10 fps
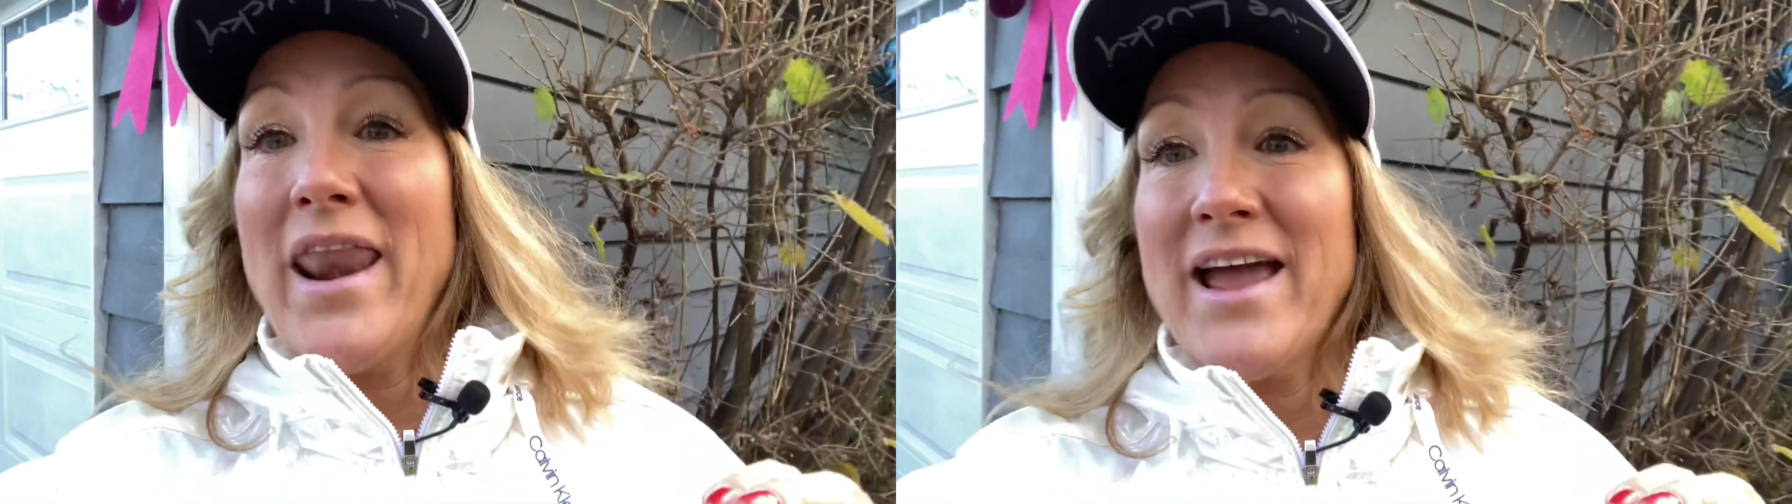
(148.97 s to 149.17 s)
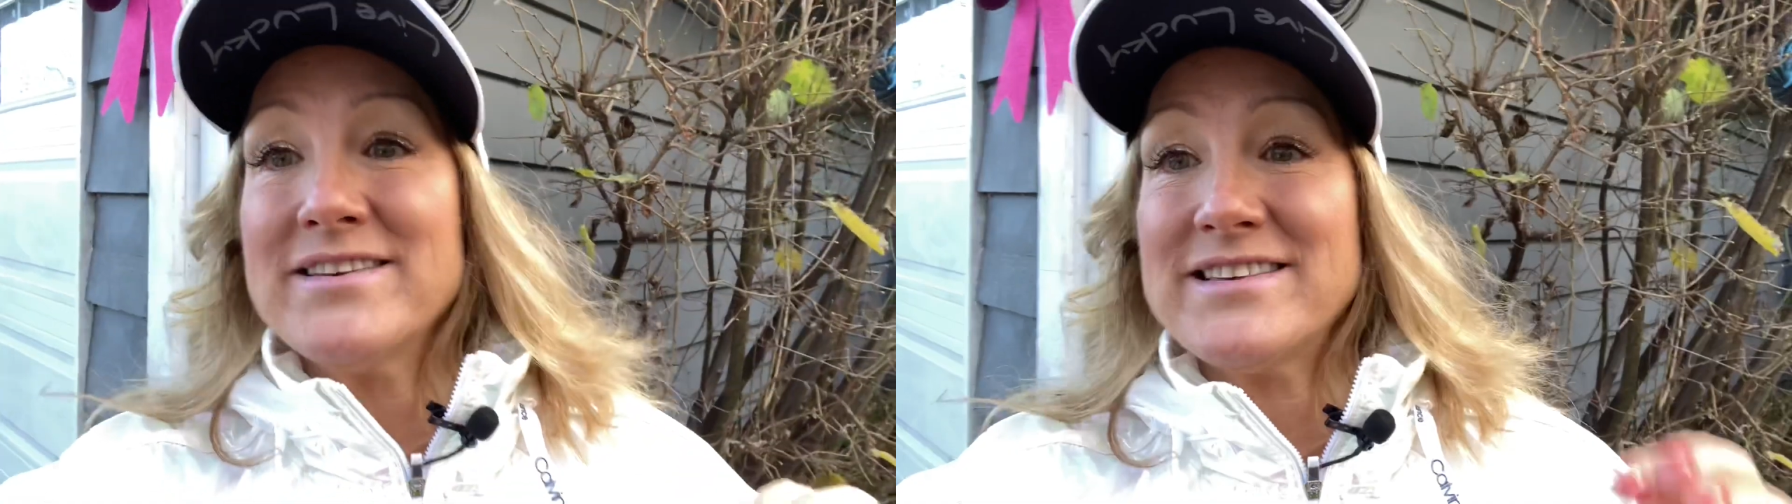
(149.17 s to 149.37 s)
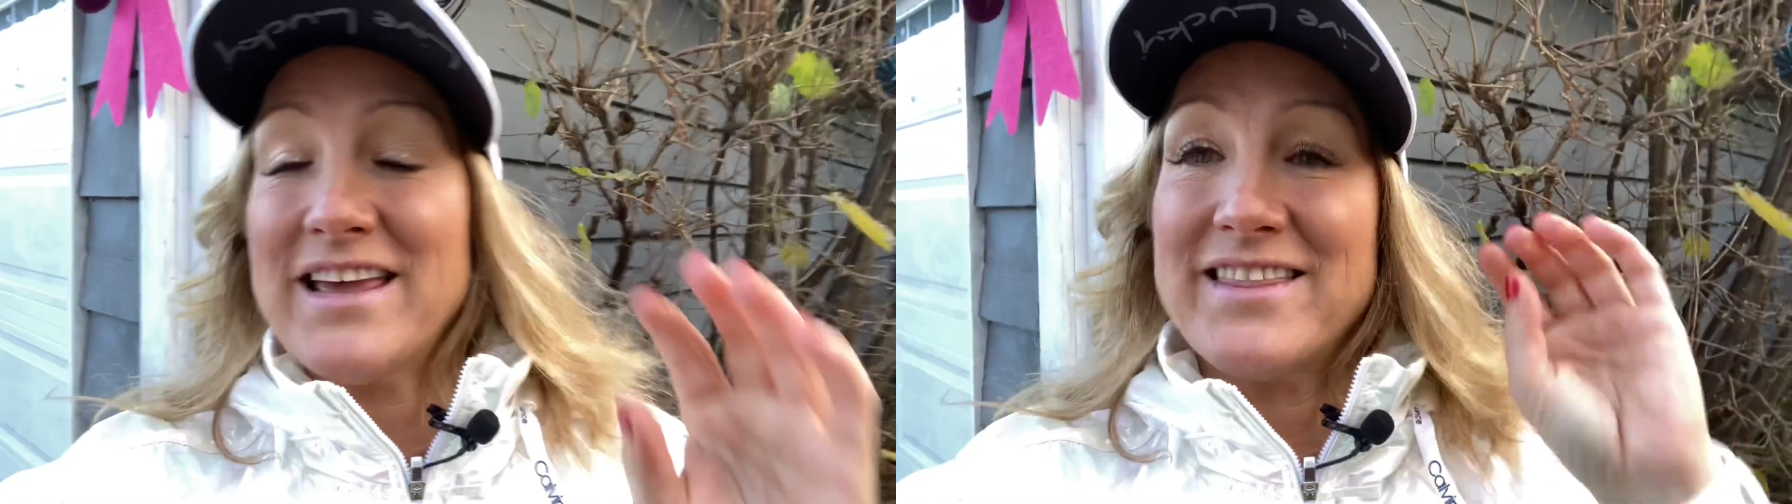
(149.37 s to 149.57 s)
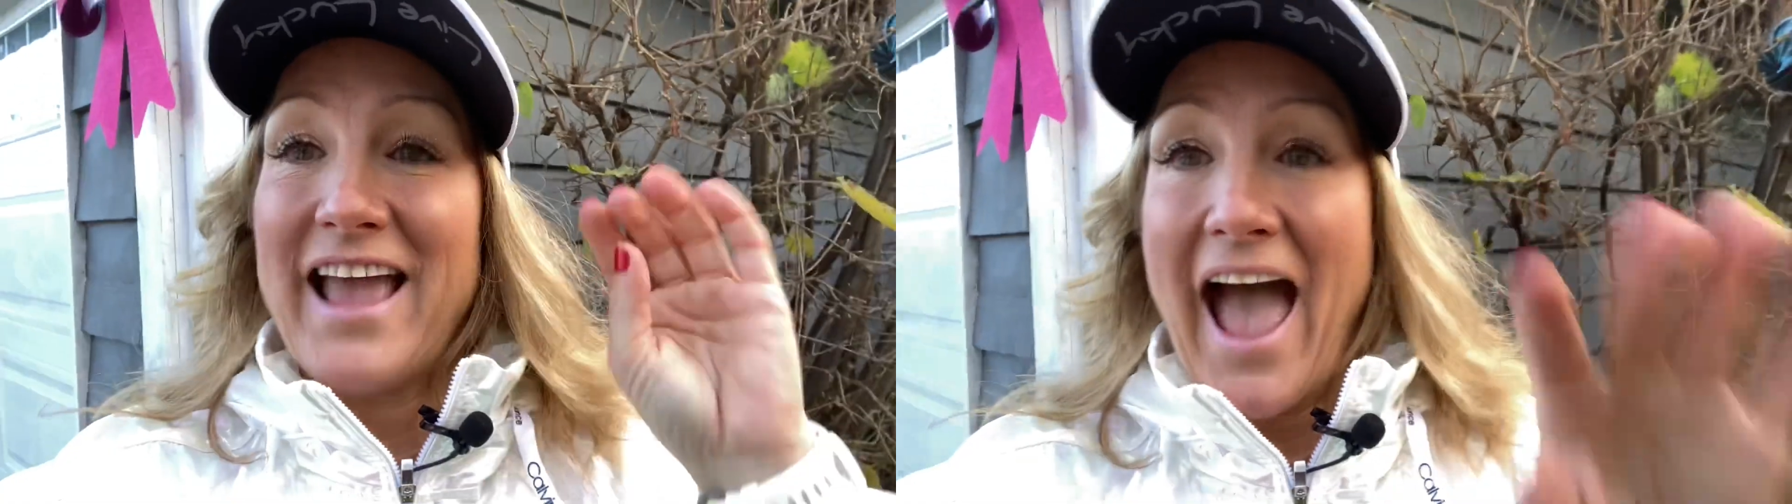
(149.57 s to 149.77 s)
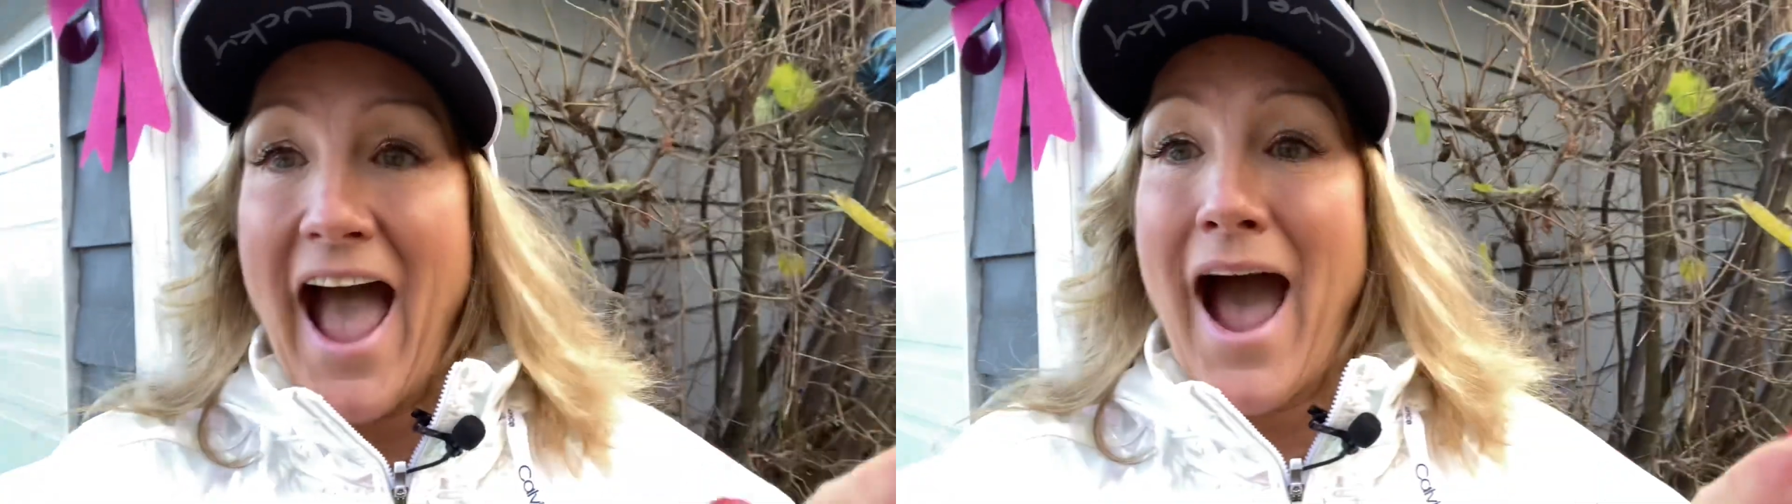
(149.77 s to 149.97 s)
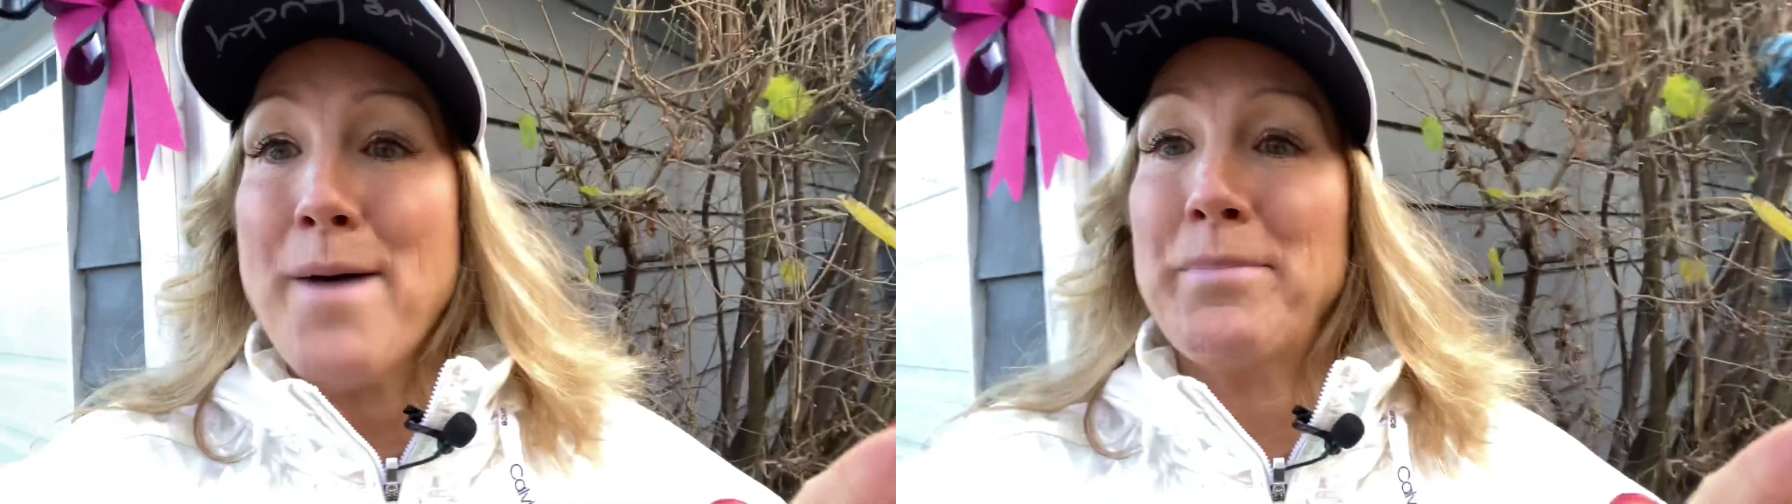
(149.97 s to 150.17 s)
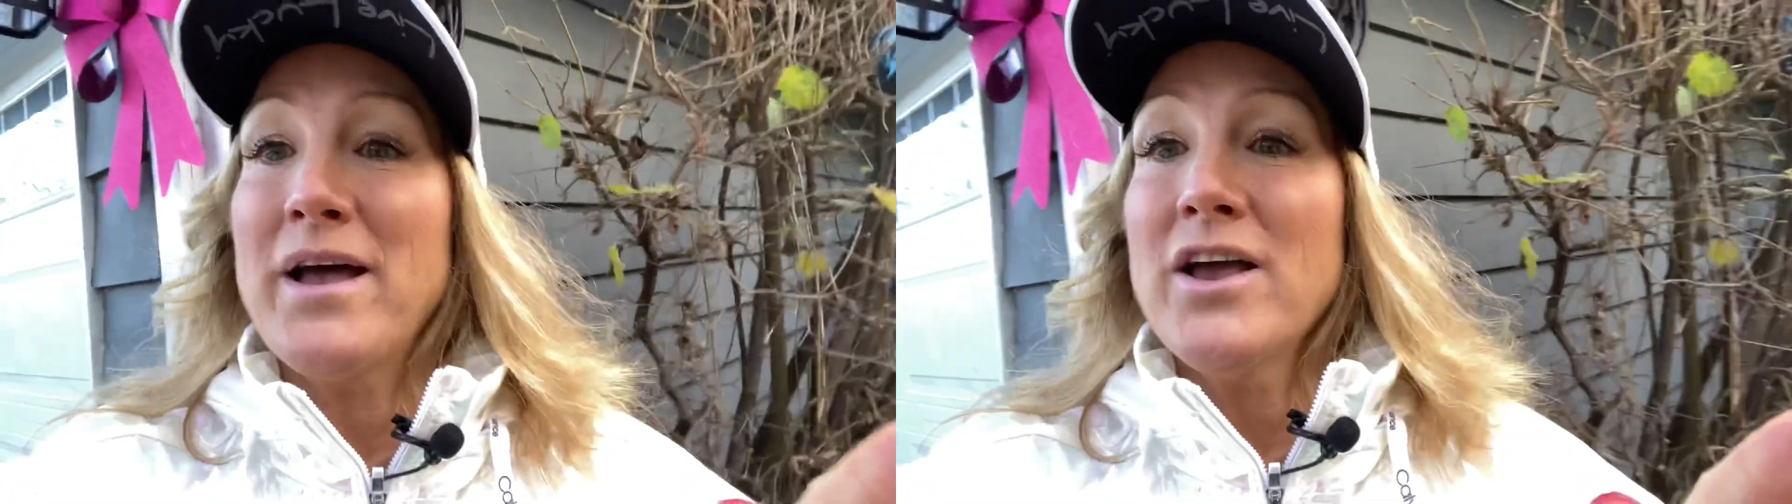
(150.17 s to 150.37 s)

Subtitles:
I say the app,